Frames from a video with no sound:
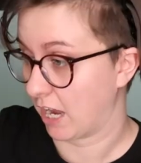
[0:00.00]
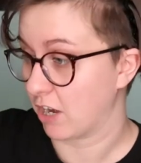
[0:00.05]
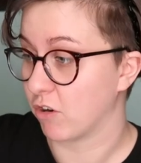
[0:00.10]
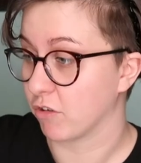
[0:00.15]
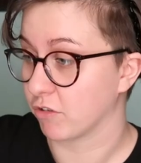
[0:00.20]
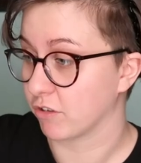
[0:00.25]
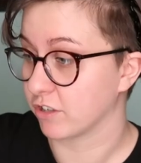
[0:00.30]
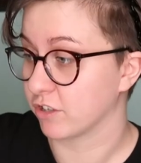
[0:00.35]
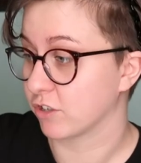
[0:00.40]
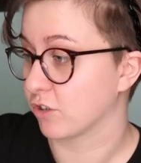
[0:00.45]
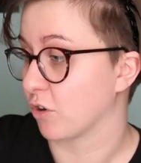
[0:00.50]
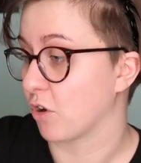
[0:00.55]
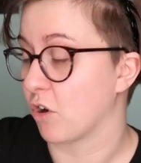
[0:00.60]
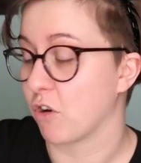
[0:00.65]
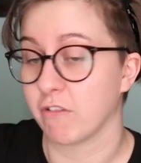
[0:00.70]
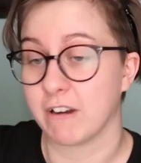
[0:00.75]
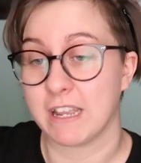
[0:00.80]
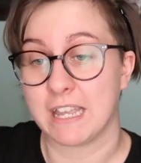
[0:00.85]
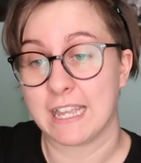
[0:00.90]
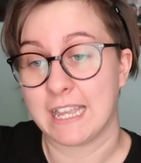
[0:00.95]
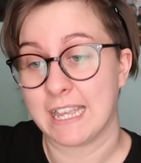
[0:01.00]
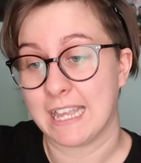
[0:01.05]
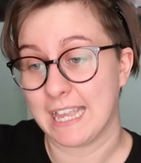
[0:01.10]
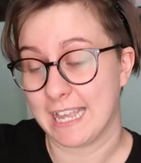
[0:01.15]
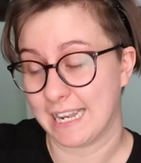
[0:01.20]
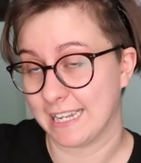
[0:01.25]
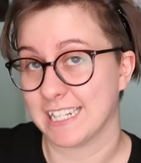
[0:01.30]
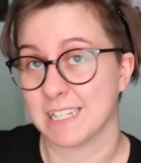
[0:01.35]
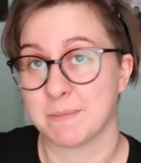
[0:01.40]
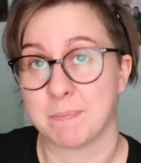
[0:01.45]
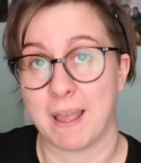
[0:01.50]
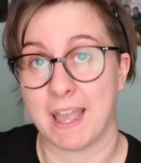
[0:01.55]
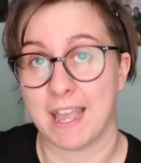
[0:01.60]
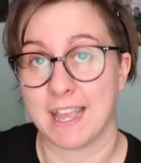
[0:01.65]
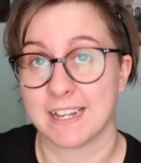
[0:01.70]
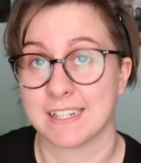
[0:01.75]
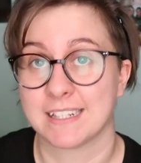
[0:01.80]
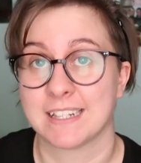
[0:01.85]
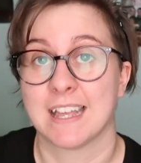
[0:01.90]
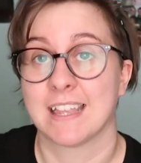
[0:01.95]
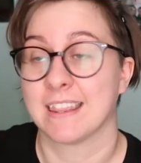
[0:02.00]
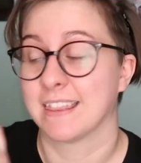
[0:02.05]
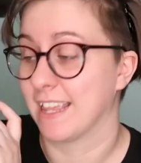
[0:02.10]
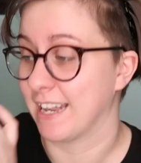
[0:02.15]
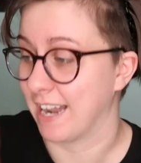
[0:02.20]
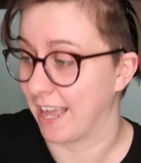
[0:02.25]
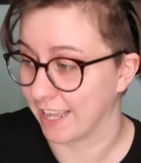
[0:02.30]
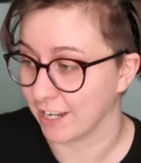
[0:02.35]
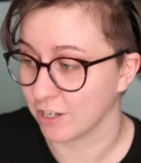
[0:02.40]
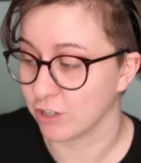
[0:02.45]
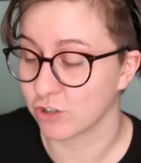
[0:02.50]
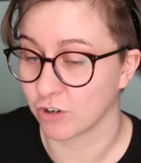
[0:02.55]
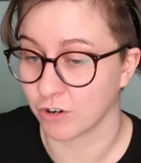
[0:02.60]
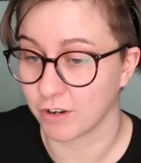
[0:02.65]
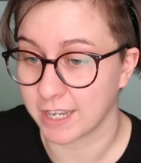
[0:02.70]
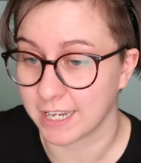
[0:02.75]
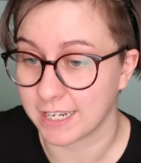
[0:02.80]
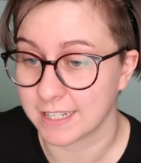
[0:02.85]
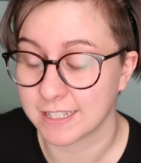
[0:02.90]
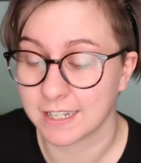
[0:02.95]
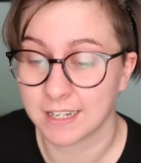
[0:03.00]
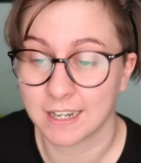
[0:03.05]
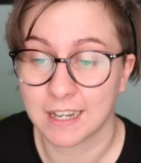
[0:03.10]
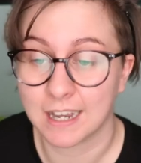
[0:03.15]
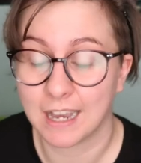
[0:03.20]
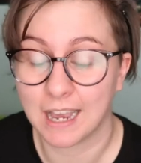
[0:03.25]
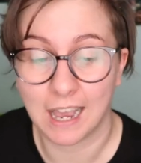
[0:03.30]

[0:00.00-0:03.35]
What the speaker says: another story in space that I enjoyed,